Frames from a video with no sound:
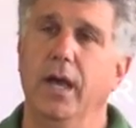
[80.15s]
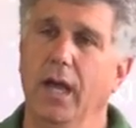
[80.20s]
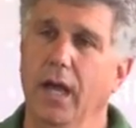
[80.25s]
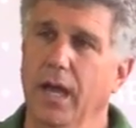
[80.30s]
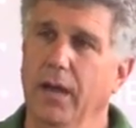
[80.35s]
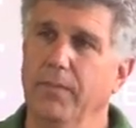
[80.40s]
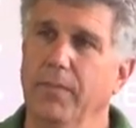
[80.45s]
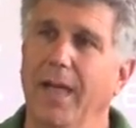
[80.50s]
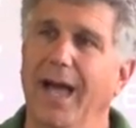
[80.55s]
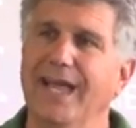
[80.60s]

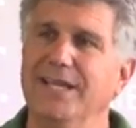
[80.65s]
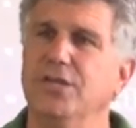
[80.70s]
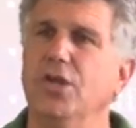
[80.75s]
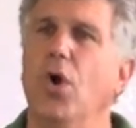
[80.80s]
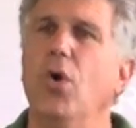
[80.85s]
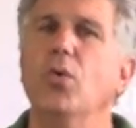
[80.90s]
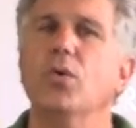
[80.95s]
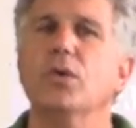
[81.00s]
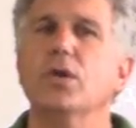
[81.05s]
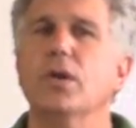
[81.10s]
I
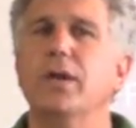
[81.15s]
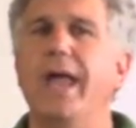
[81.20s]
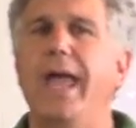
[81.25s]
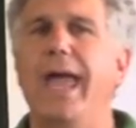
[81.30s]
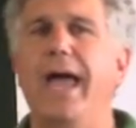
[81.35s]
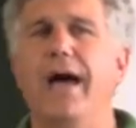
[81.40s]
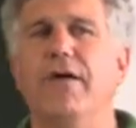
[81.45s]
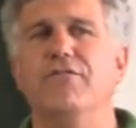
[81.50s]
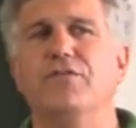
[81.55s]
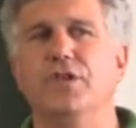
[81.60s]
don't
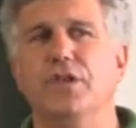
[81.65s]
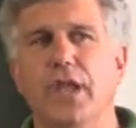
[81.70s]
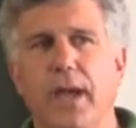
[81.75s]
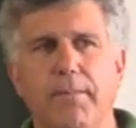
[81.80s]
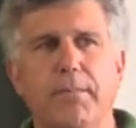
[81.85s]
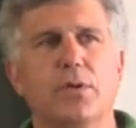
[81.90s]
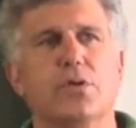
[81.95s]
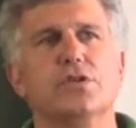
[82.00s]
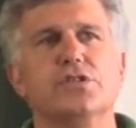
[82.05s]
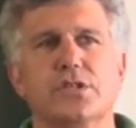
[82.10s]
have
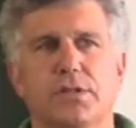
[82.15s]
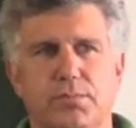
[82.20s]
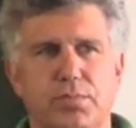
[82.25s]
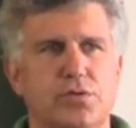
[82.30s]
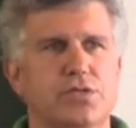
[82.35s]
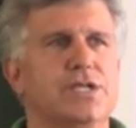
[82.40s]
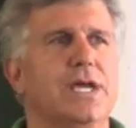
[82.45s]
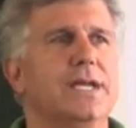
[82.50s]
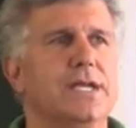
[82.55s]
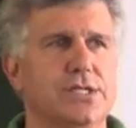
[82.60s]
numbers
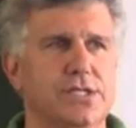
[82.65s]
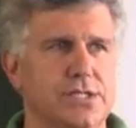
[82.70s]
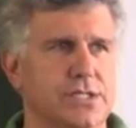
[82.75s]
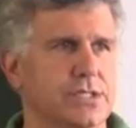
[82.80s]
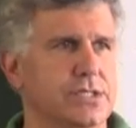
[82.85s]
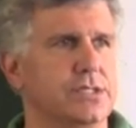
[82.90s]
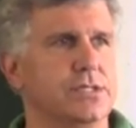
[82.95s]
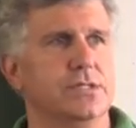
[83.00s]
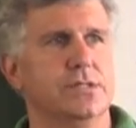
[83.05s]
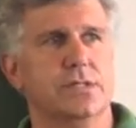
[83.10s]
and
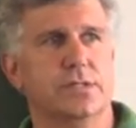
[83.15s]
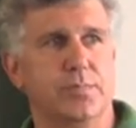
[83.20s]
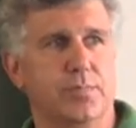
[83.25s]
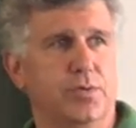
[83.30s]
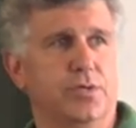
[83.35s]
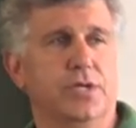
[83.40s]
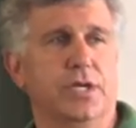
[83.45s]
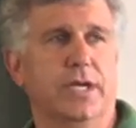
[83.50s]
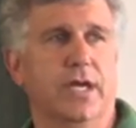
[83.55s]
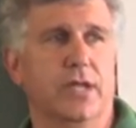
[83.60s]
percentages
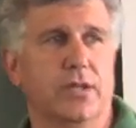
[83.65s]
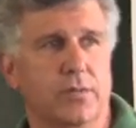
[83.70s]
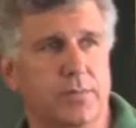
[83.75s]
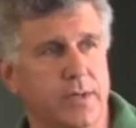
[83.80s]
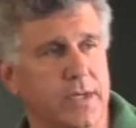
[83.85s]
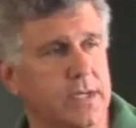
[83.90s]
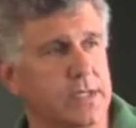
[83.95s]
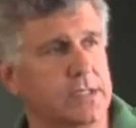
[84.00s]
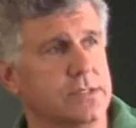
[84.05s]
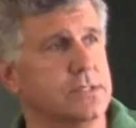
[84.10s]
put together
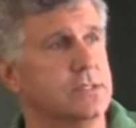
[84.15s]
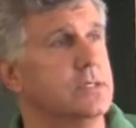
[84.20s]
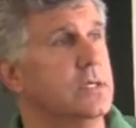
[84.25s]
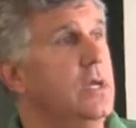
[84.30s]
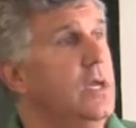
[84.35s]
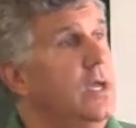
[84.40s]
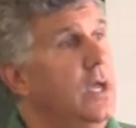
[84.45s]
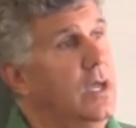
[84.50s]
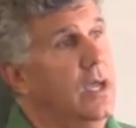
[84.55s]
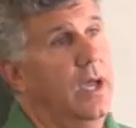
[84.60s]
because
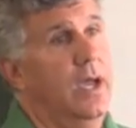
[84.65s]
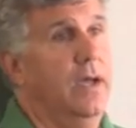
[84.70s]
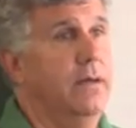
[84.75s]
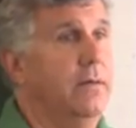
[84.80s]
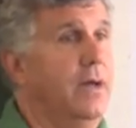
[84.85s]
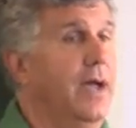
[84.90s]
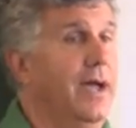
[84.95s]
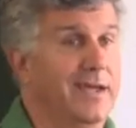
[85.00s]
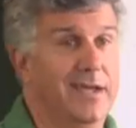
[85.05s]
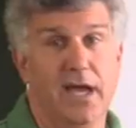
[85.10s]

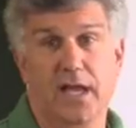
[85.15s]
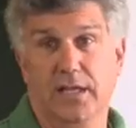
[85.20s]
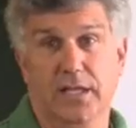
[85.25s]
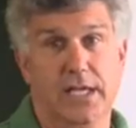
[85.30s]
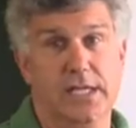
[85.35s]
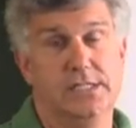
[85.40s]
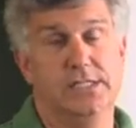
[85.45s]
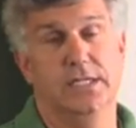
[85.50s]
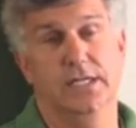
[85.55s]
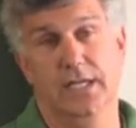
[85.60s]
I got
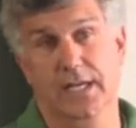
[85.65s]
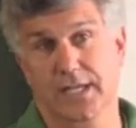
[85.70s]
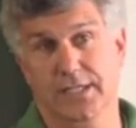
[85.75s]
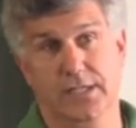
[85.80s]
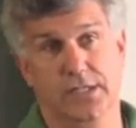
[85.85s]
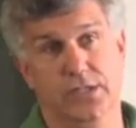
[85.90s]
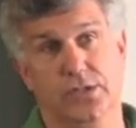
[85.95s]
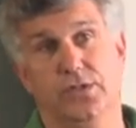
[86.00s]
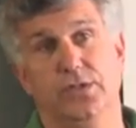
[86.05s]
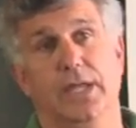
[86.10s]
lazy and I
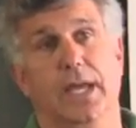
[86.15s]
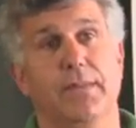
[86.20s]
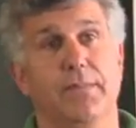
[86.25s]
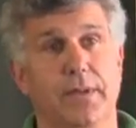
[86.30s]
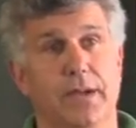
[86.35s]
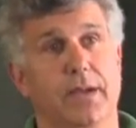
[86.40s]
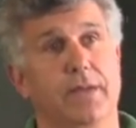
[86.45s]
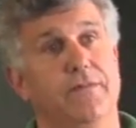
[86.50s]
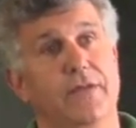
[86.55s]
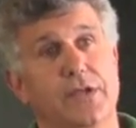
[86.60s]
didn't do
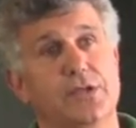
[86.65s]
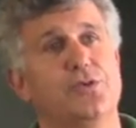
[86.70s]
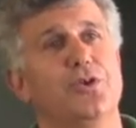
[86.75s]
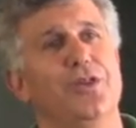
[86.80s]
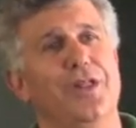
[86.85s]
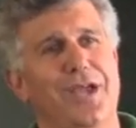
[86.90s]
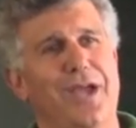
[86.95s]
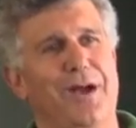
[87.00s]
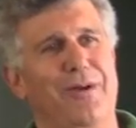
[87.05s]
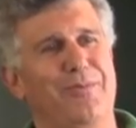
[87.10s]
that, but
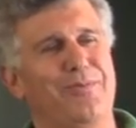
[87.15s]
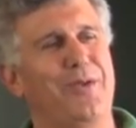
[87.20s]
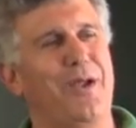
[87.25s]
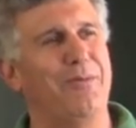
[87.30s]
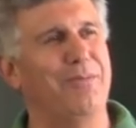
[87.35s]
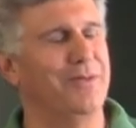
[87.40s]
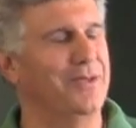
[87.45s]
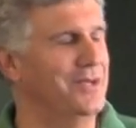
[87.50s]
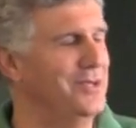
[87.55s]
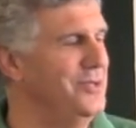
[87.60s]
eventually I'll
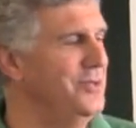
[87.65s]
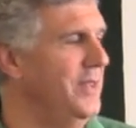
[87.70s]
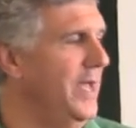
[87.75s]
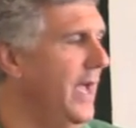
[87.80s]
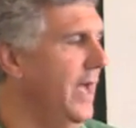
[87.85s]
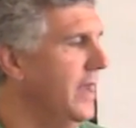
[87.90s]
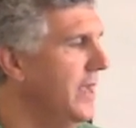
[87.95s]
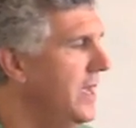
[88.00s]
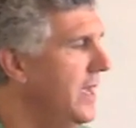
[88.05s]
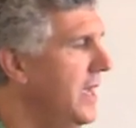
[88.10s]
probably do
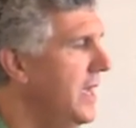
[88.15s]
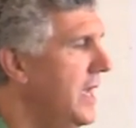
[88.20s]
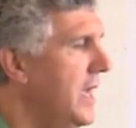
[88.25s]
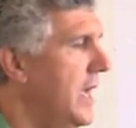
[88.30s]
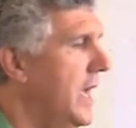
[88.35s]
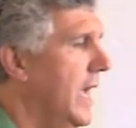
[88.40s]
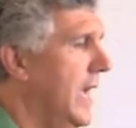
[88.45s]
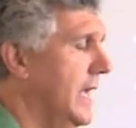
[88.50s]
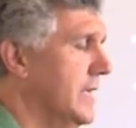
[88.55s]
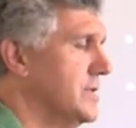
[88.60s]
that.
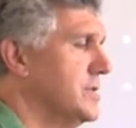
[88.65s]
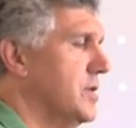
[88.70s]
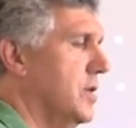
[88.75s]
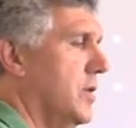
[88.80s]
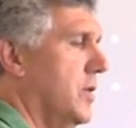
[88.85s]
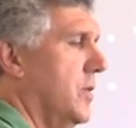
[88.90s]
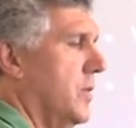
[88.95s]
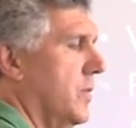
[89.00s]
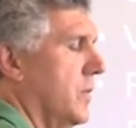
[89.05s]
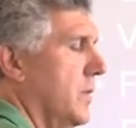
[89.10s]
And
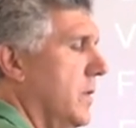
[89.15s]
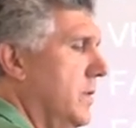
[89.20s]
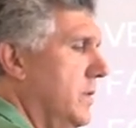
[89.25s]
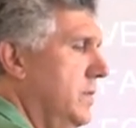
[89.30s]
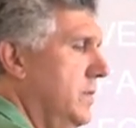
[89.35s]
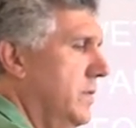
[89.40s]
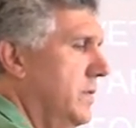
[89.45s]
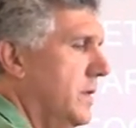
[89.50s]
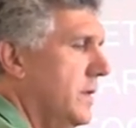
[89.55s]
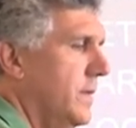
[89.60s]
so
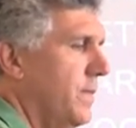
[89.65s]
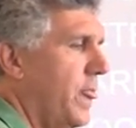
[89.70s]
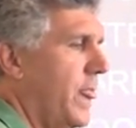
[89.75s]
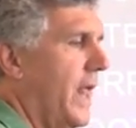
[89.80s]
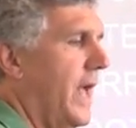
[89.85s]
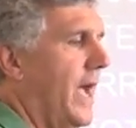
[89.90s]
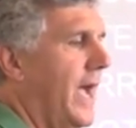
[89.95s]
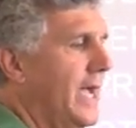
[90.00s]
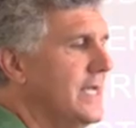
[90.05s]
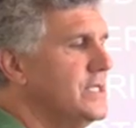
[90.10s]

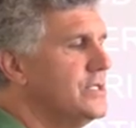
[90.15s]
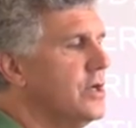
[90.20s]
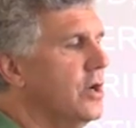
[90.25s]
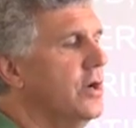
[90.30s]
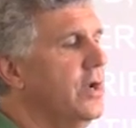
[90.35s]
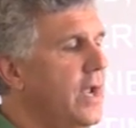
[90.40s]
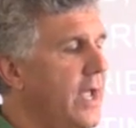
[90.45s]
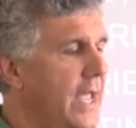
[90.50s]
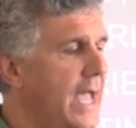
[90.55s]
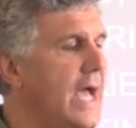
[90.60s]
I
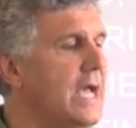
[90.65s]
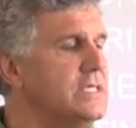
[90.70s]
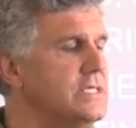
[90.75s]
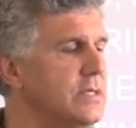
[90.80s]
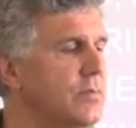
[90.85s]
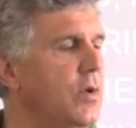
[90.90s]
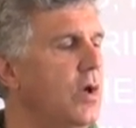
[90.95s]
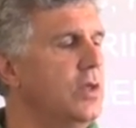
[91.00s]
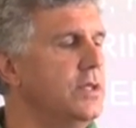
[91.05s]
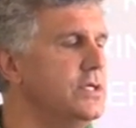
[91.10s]

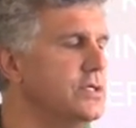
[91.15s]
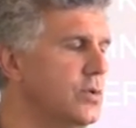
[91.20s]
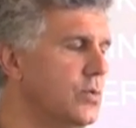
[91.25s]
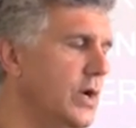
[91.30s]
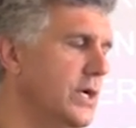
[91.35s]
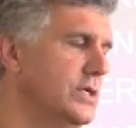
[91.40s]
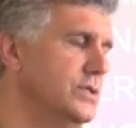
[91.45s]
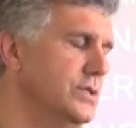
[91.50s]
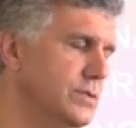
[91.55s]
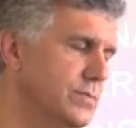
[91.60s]
asked them all these
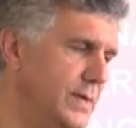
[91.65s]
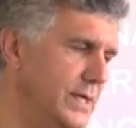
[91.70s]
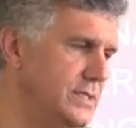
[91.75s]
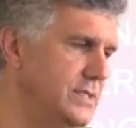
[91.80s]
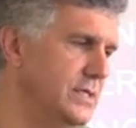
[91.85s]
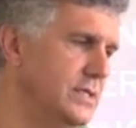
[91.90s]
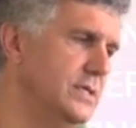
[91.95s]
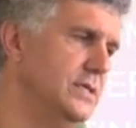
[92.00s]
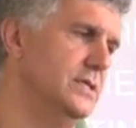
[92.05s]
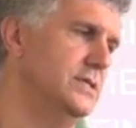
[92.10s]
questions,
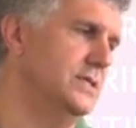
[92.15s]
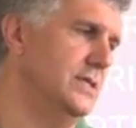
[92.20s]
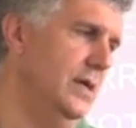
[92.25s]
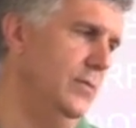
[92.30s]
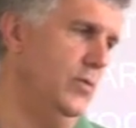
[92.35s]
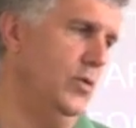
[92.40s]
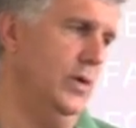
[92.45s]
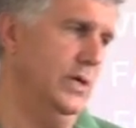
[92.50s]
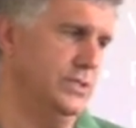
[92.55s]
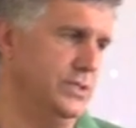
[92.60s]
basically the
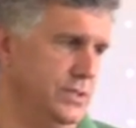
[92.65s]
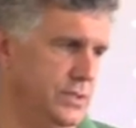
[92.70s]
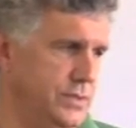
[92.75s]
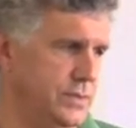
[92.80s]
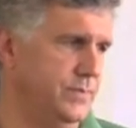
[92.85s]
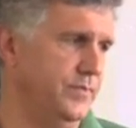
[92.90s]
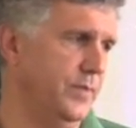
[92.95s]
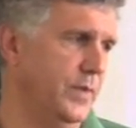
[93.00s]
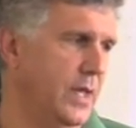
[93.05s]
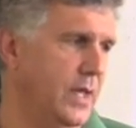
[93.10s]
same questions.
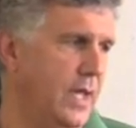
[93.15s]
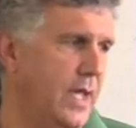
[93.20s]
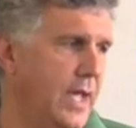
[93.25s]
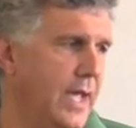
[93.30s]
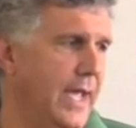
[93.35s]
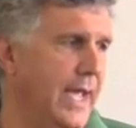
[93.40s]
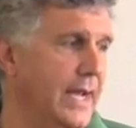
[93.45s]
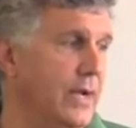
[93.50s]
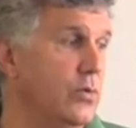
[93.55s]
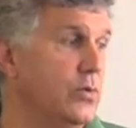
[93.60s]

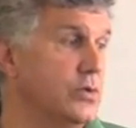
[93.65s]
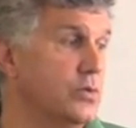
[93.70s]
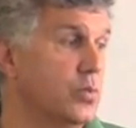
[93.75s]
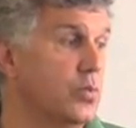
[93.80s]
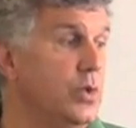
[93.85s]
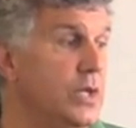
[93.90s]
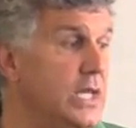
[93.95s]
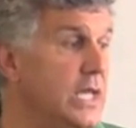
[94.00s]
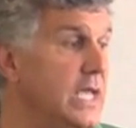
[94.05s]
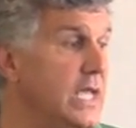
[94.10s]
And it was
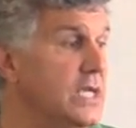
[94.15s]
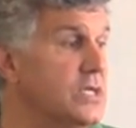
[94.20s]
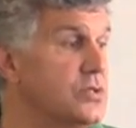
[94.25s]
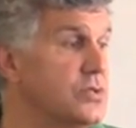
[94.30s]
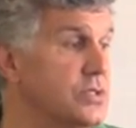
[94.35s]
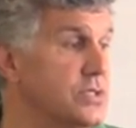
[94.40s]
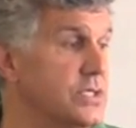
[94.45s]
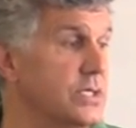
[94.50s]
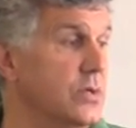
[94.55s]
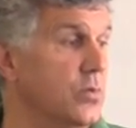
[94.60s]
really
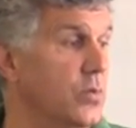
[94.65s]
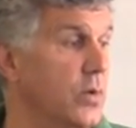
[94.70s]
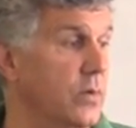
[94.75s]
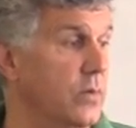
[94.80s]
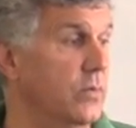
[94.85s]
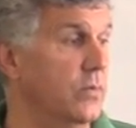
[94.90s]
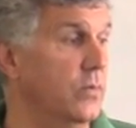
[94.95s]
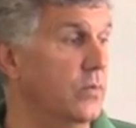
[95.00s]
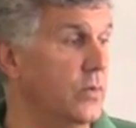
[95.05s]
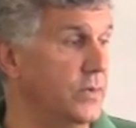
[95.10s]

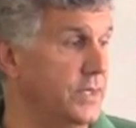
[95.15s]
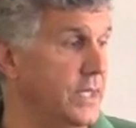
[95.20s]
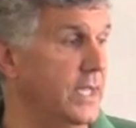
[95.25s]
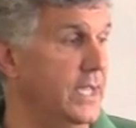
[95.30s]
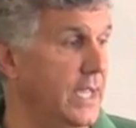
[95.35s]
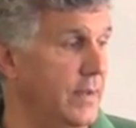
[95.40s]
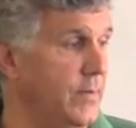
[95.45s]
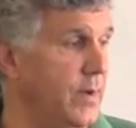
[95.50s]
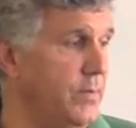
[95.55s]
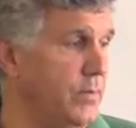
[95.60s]
interesting what they
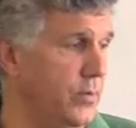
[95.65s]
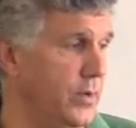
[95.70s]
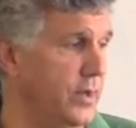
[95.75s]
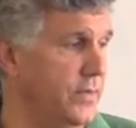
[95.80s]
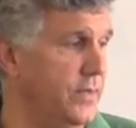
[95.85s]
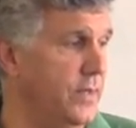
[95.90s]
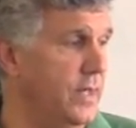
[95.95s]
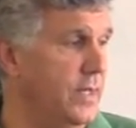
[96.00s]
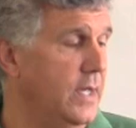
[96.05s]
came up with.